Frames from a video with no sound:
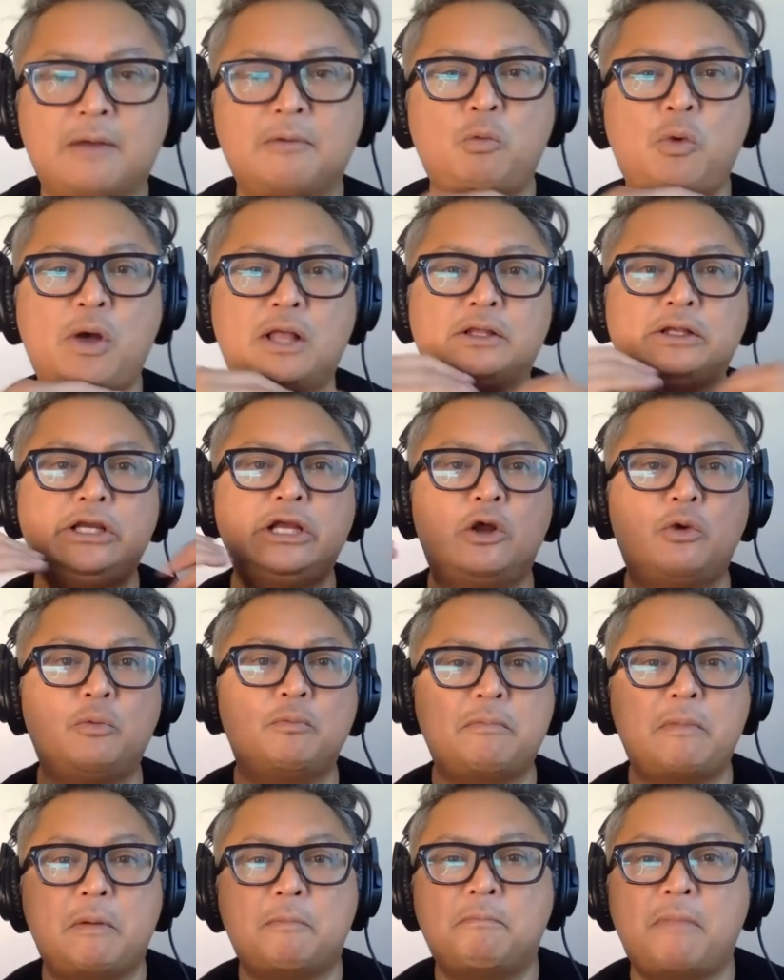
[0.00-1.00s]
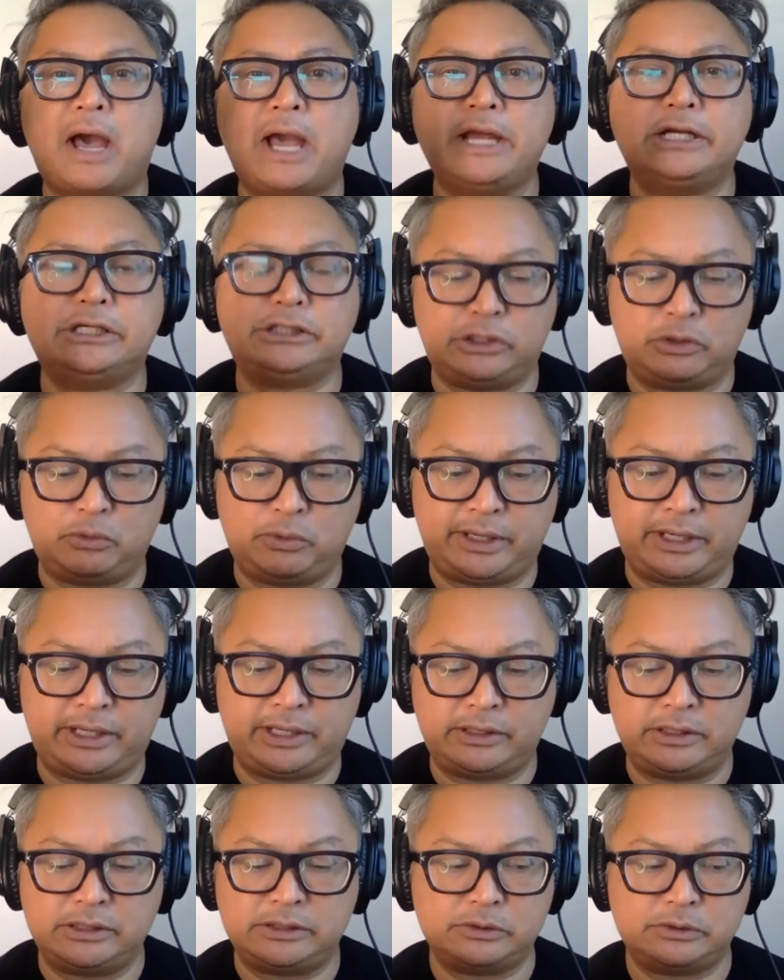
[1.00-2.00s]
Well, and, you know, my issue
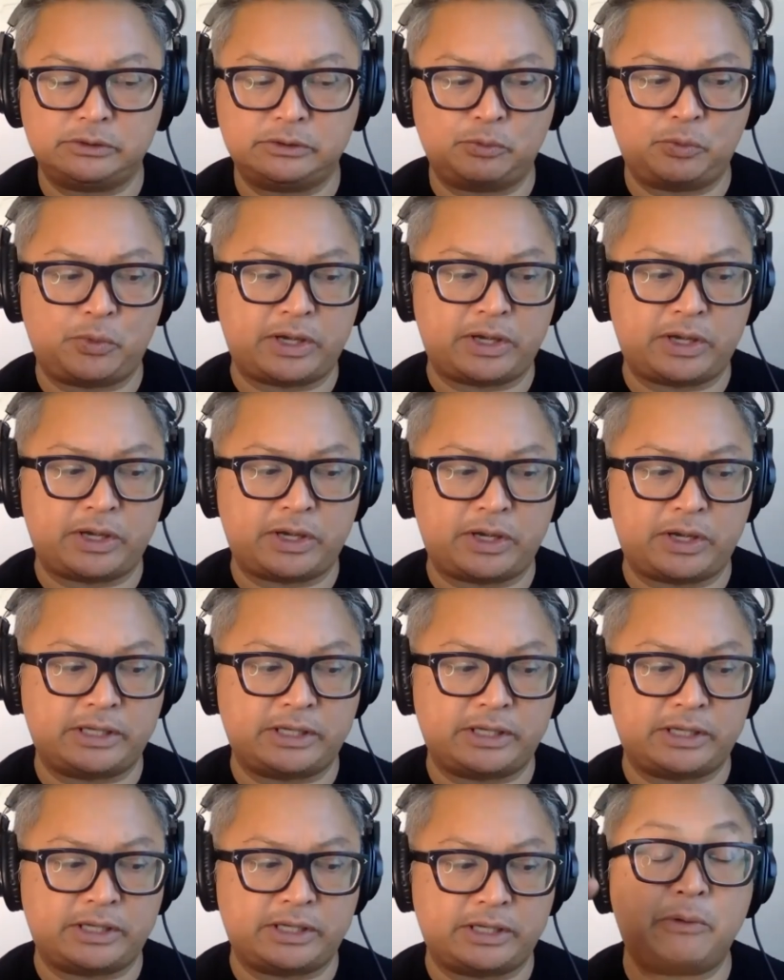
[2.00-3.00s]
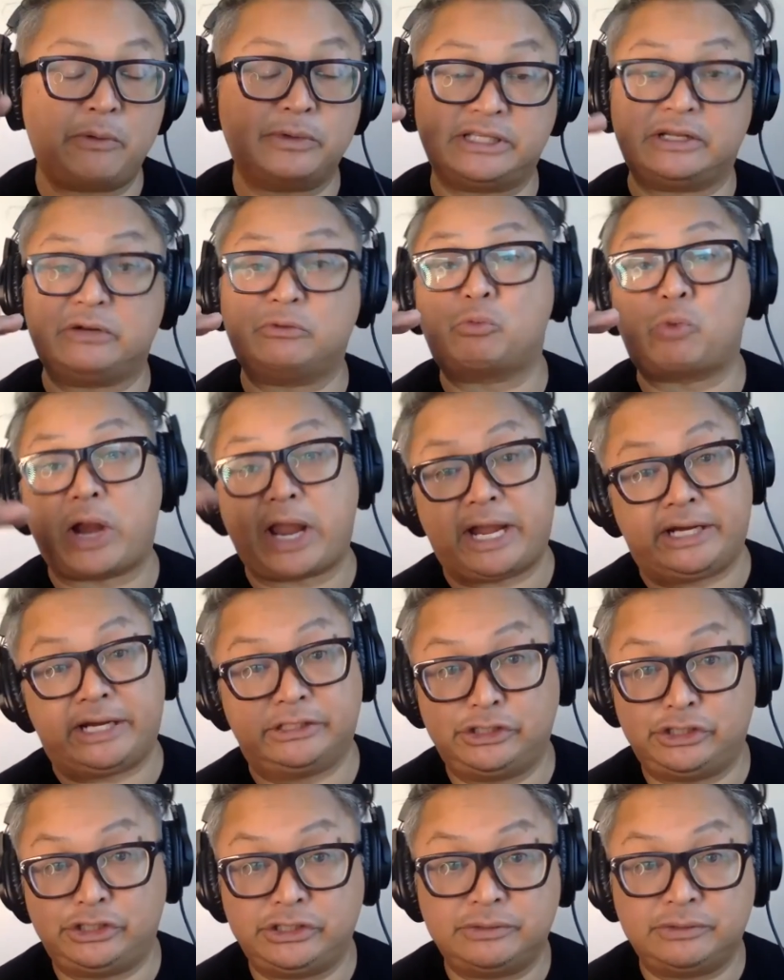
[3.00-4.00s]
with was I was
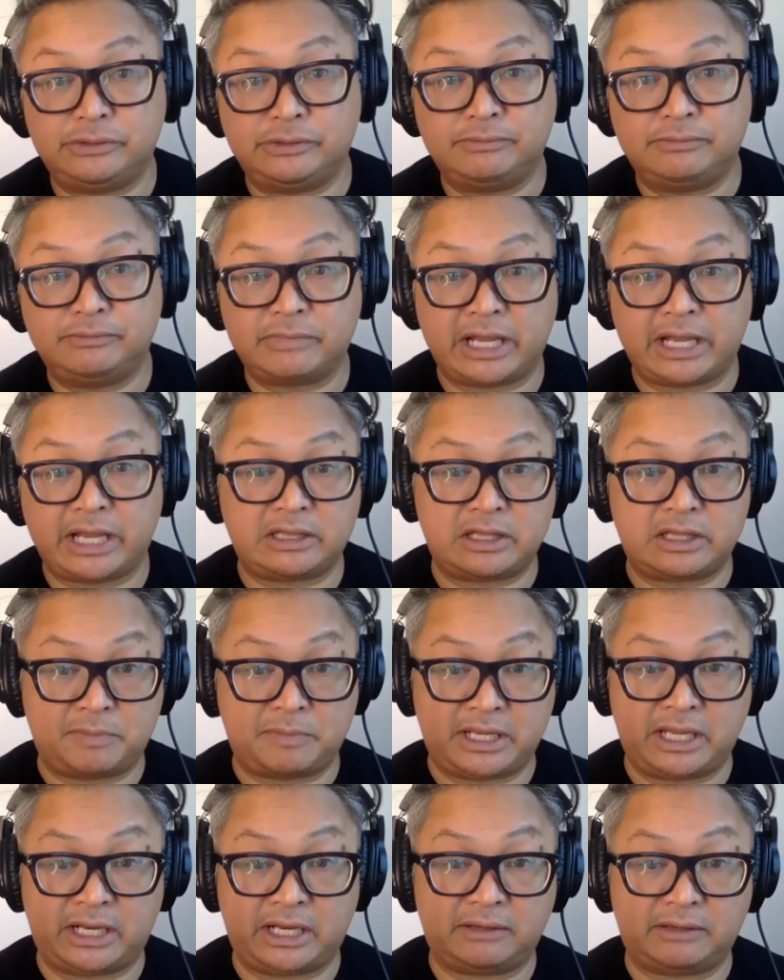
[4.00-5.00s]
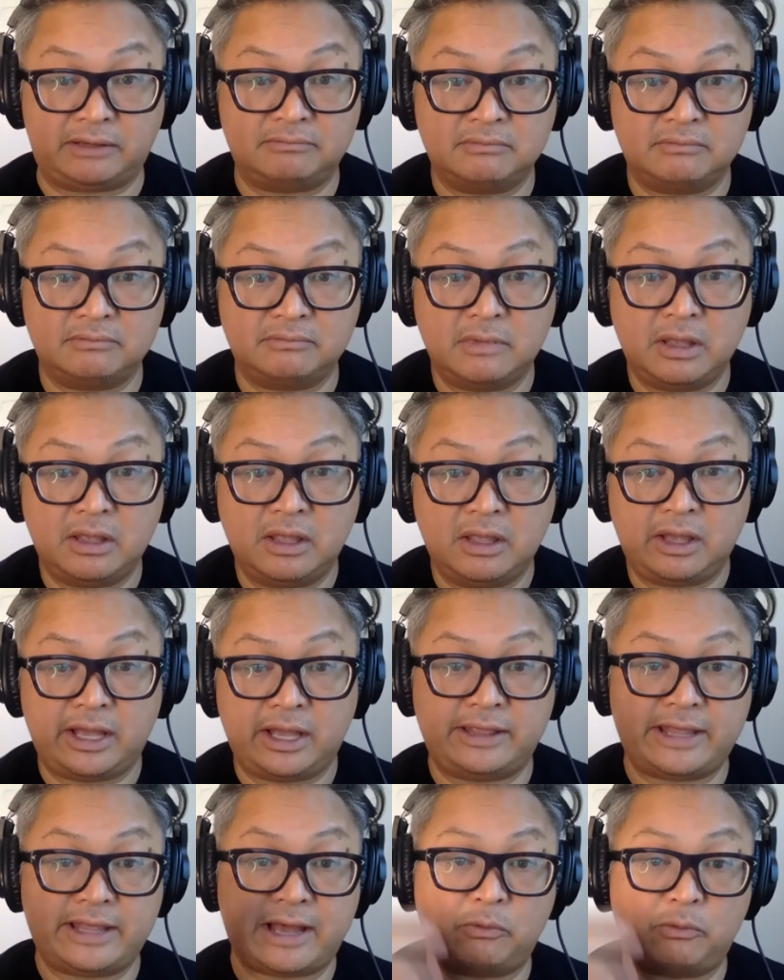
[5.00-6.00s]
enraged at the beginning. And
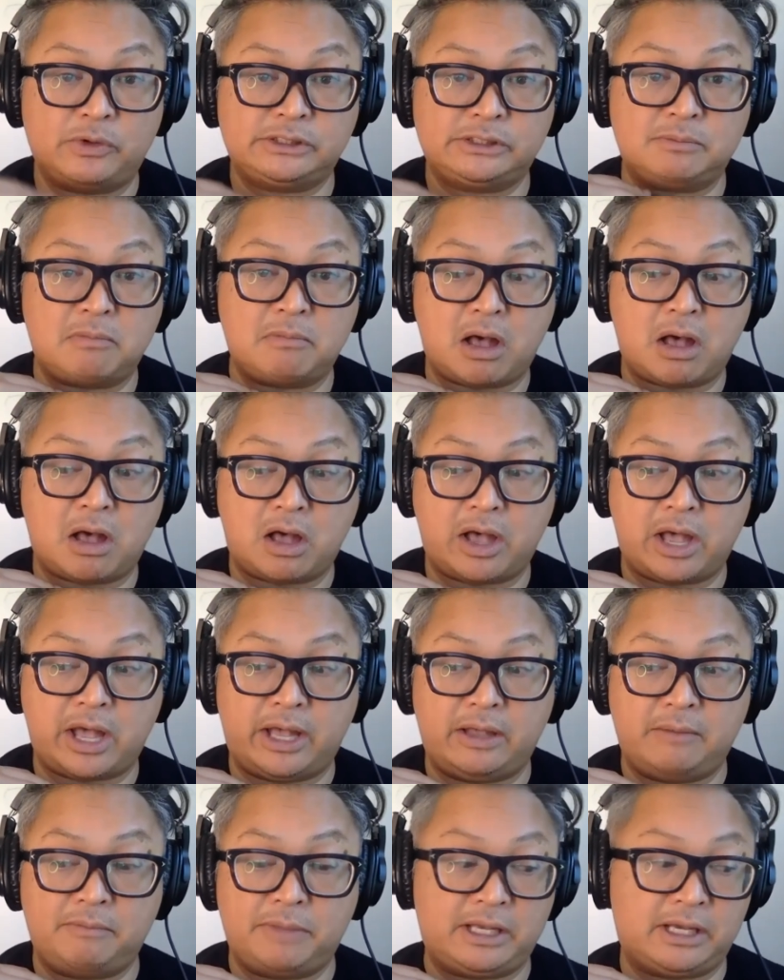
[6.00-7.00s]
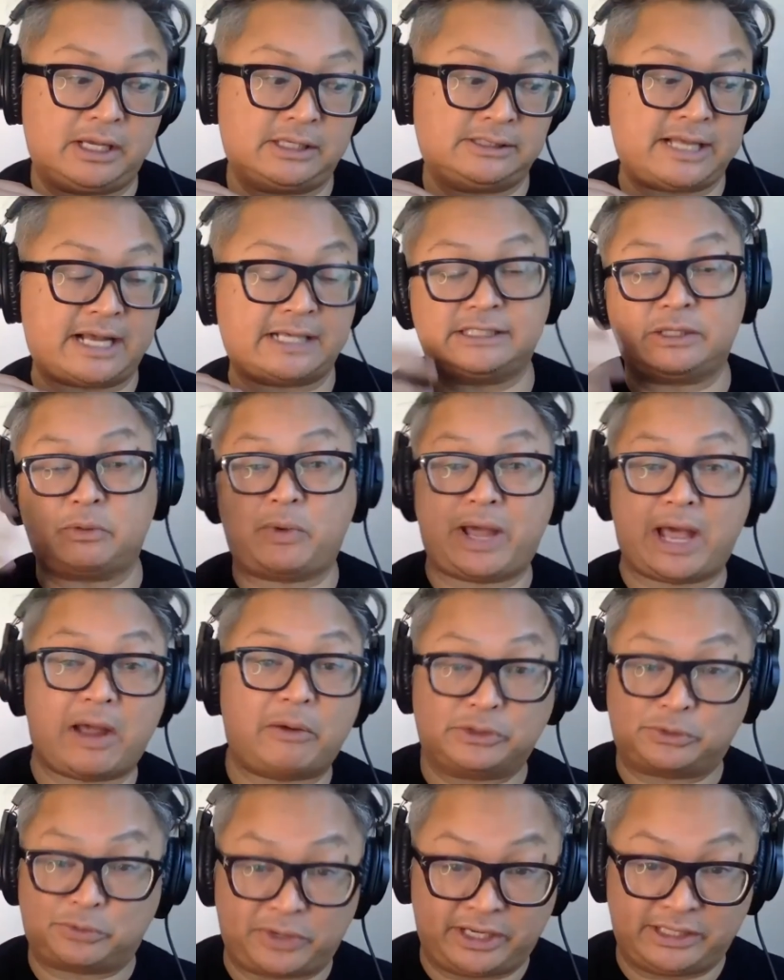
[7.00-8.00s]
that was my, because that's the way I
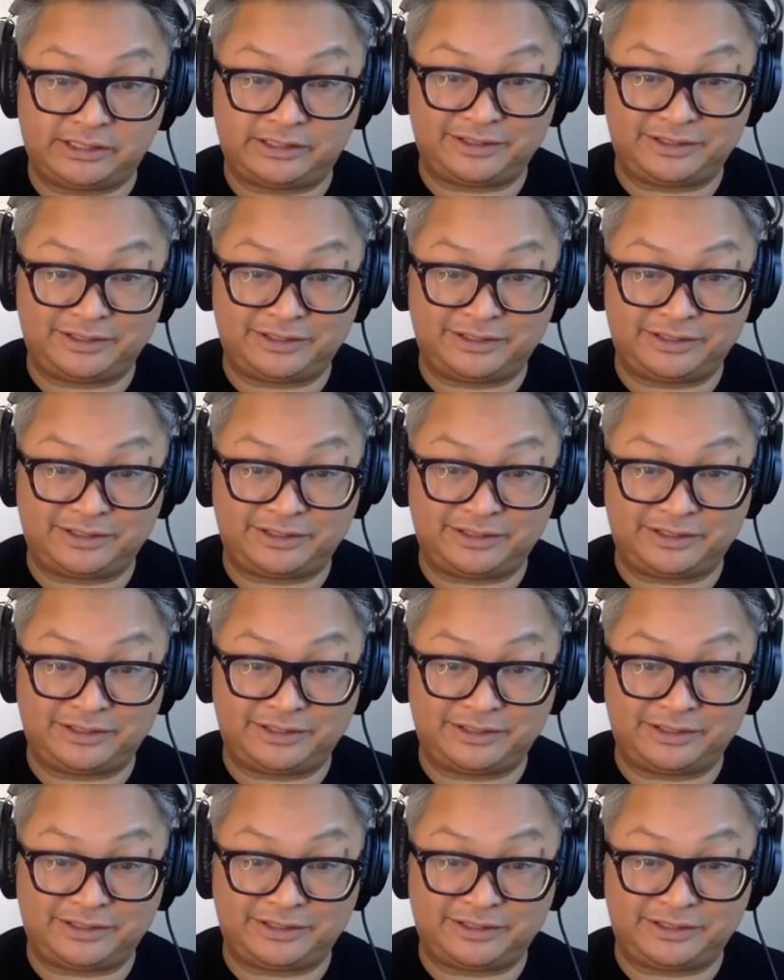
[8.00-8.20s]
was raised.